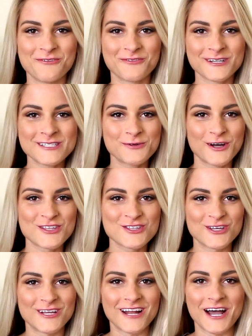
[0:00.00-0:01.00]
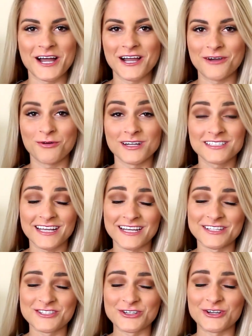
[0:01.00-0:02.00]
the first question I want to
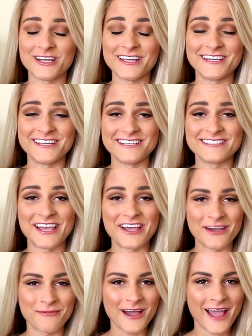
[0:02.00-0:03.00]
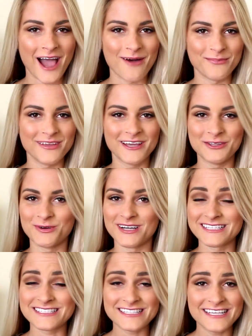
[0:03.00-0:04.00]
answer is, am I happy at
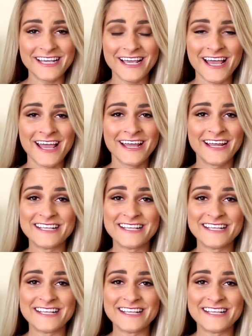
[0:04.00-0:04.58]
USC?